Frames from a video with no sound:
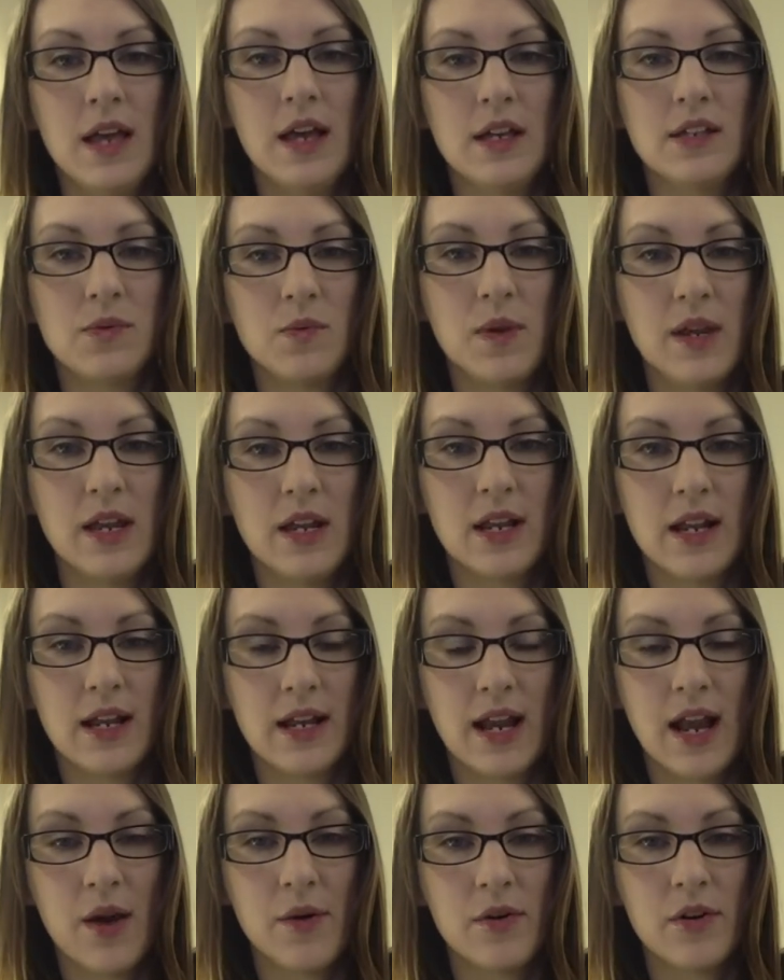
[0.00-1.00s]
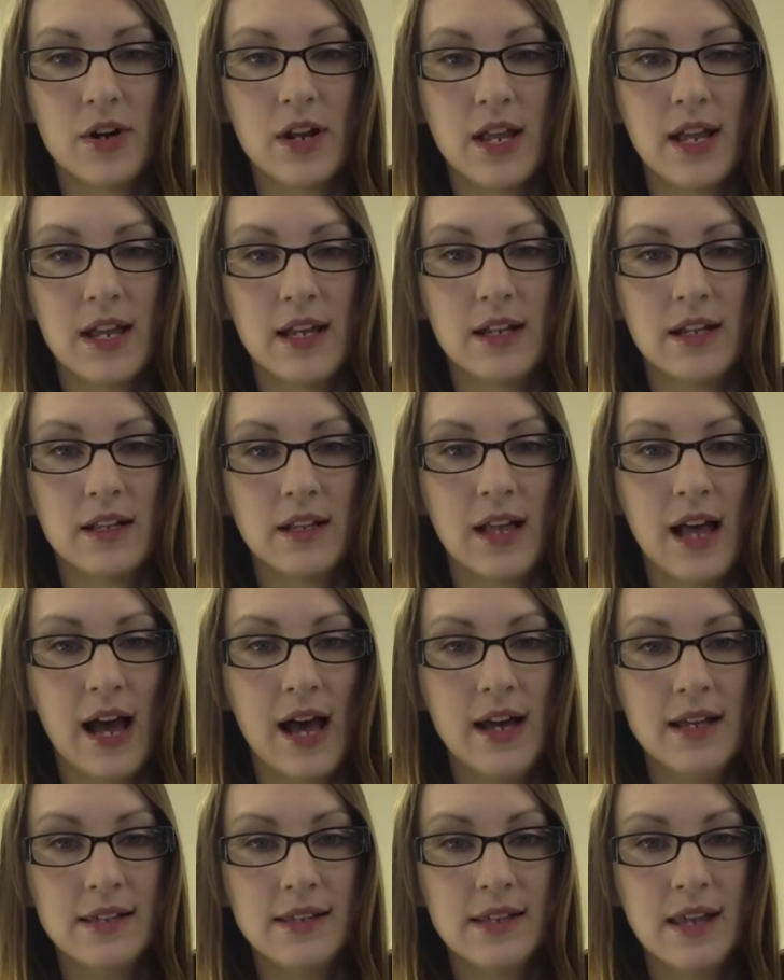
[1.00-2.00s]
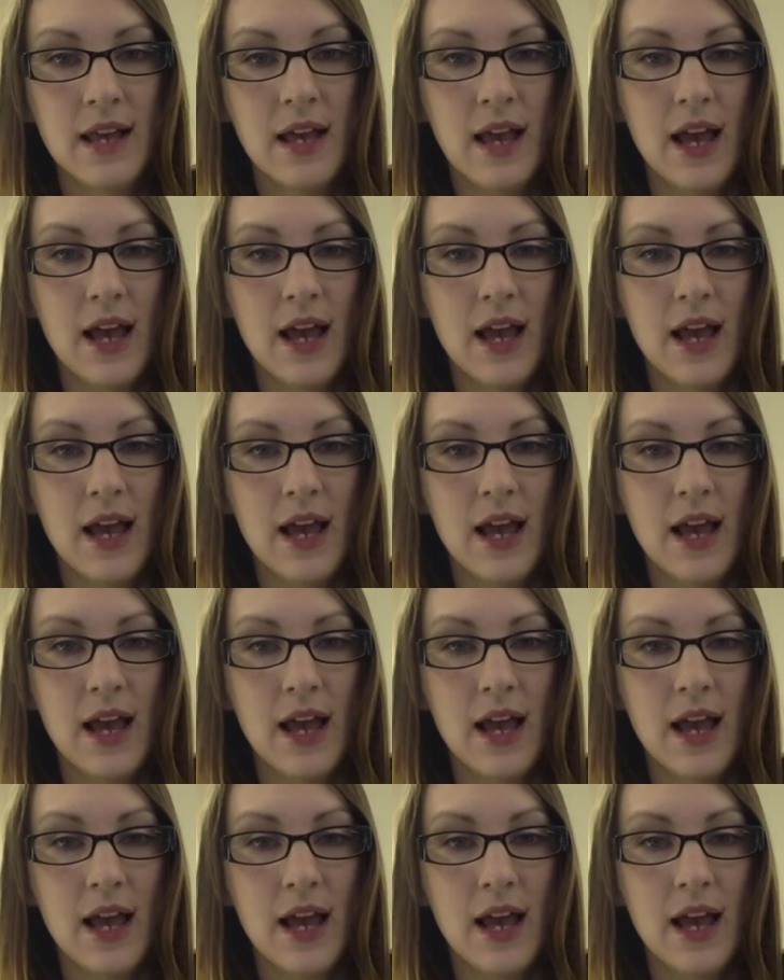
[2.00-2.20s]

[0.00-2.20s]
as we encountered it in class,